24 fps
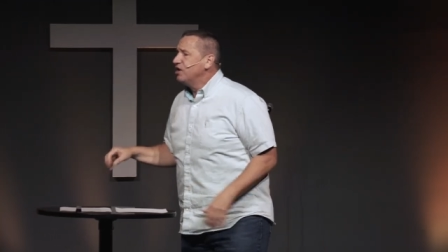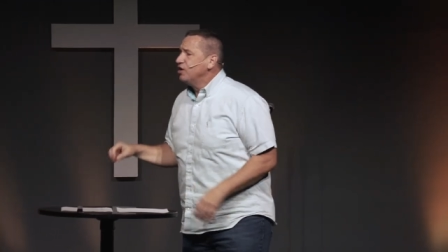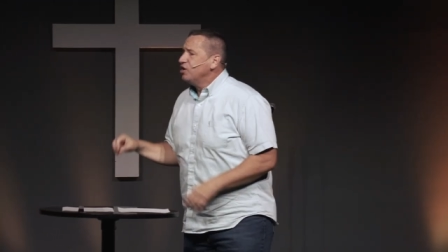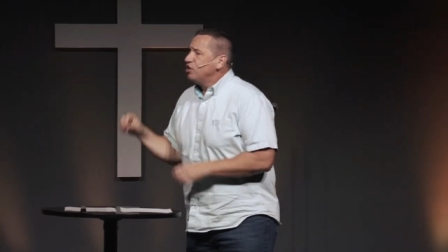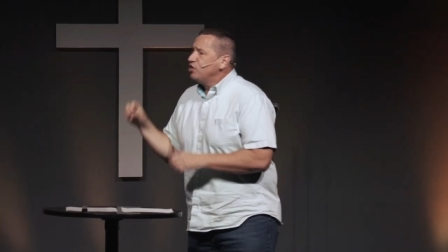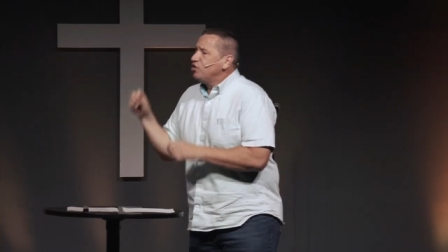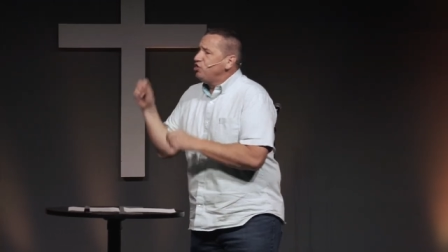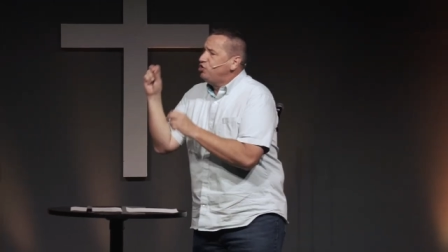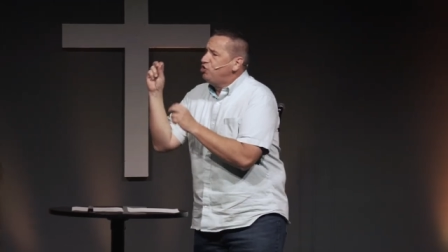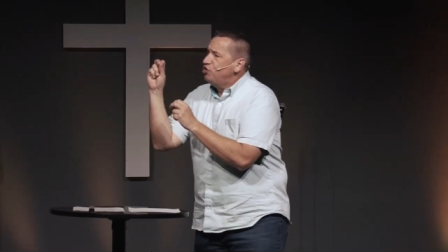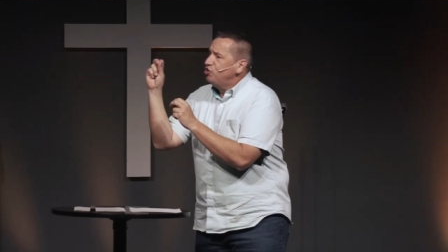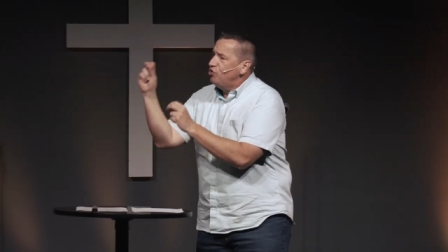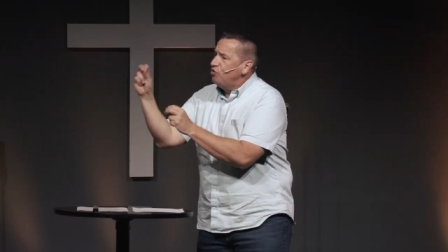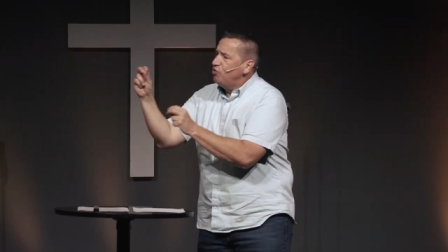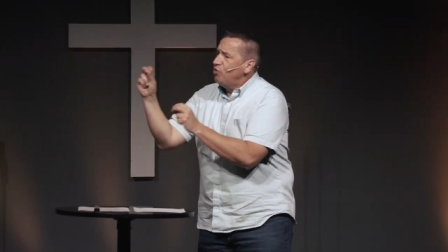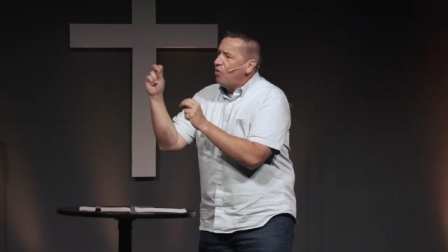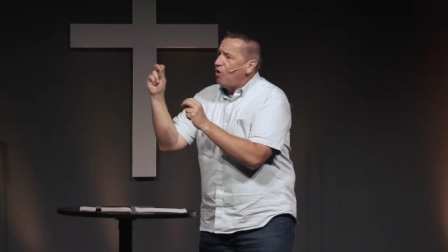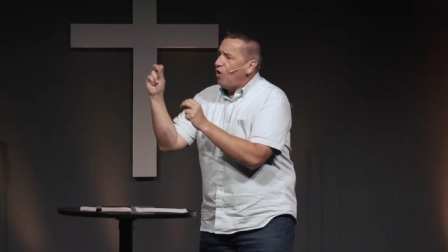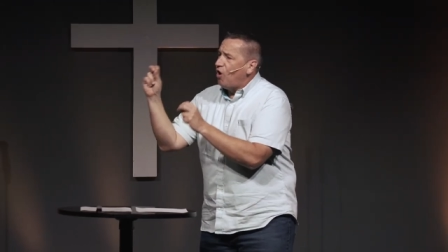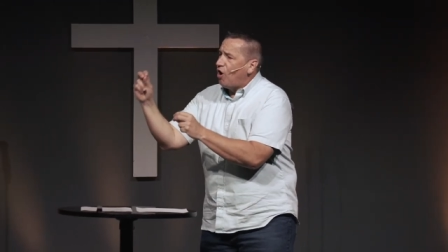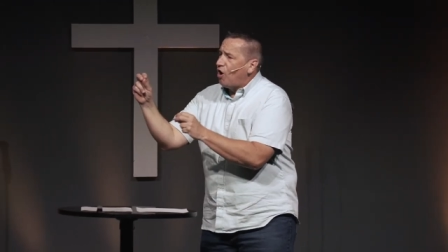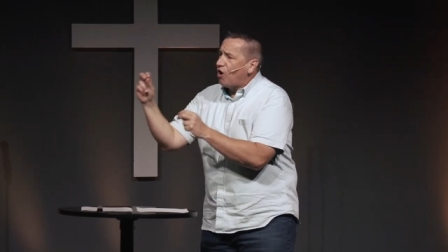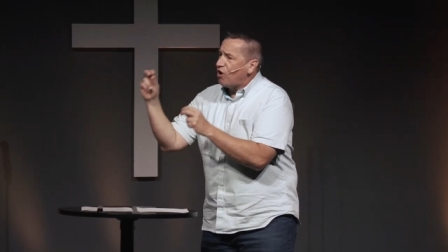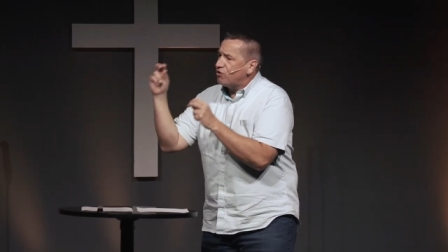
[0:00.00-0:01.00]
You
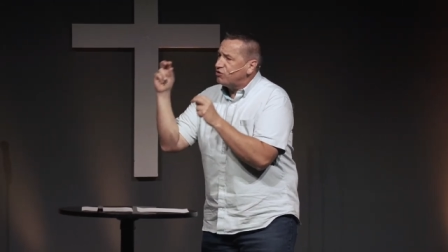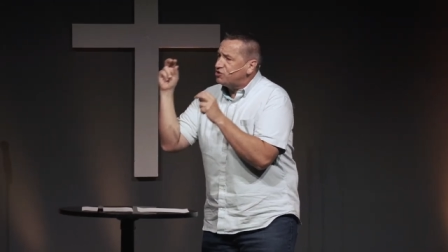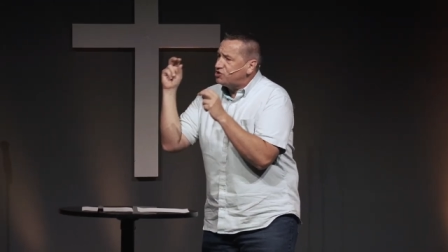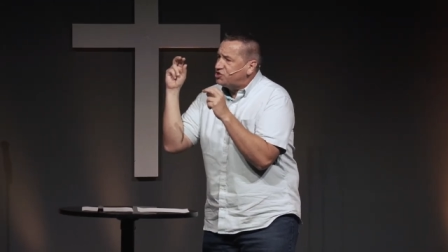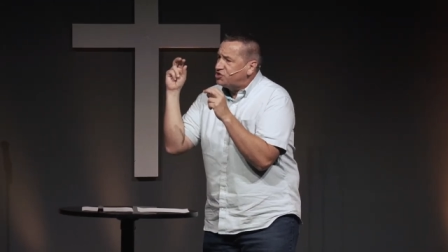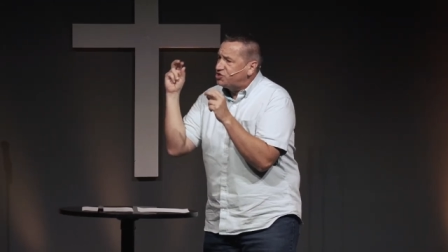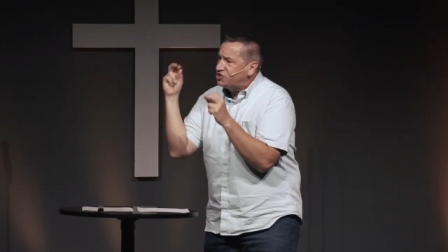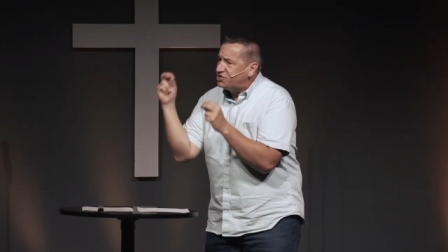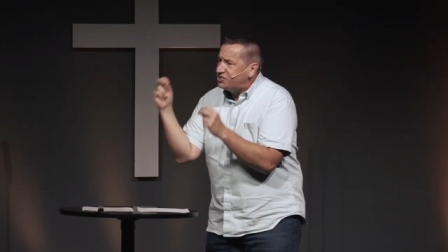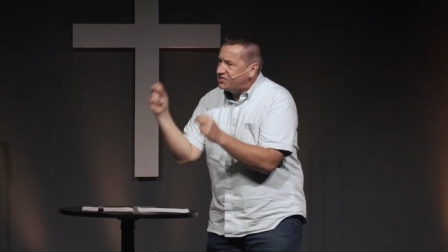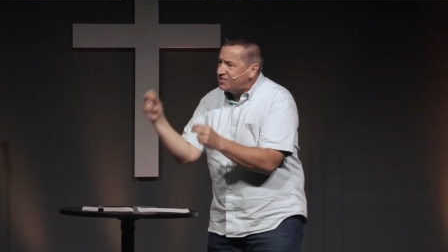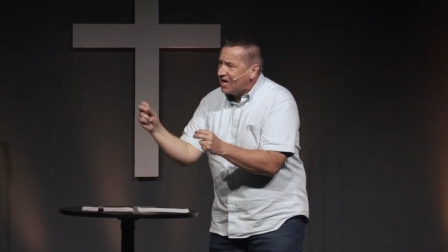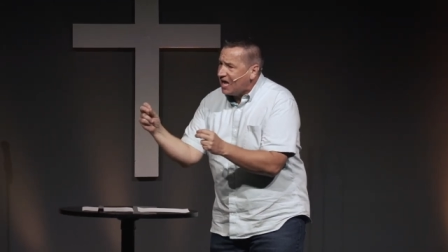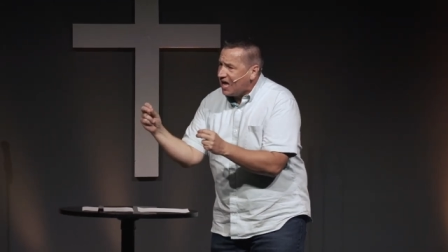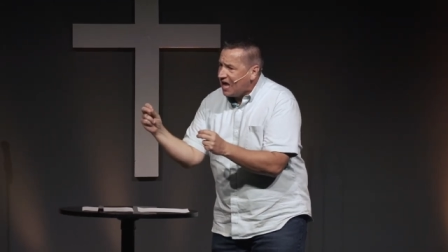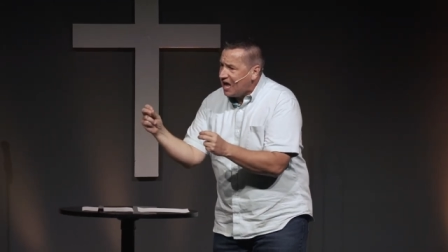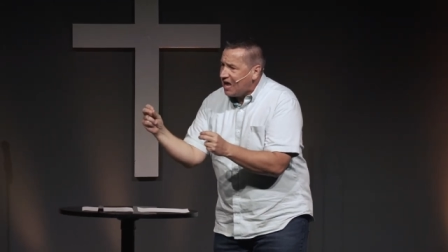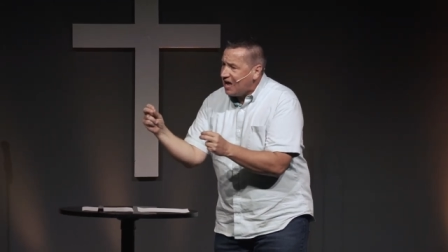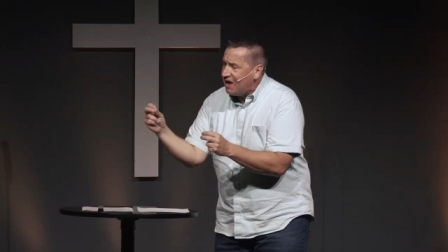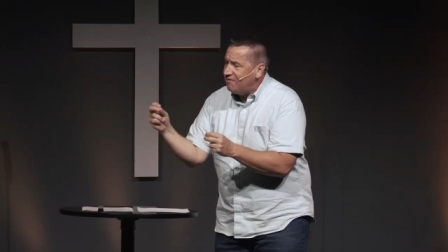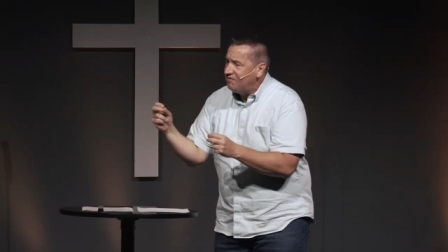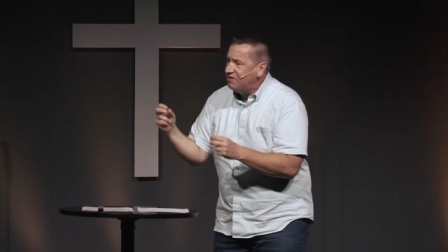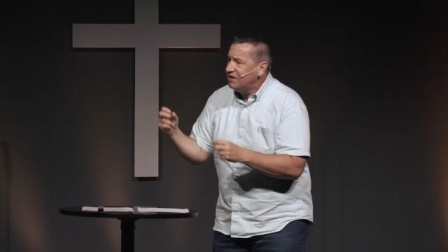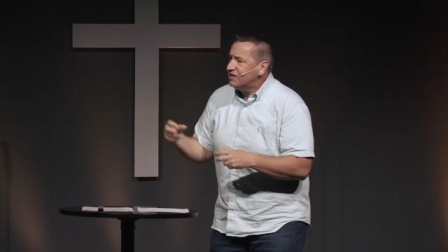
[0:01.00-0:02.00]
are
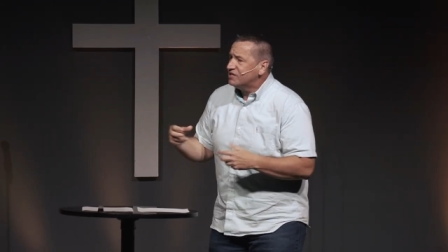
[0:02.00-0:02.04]
saved.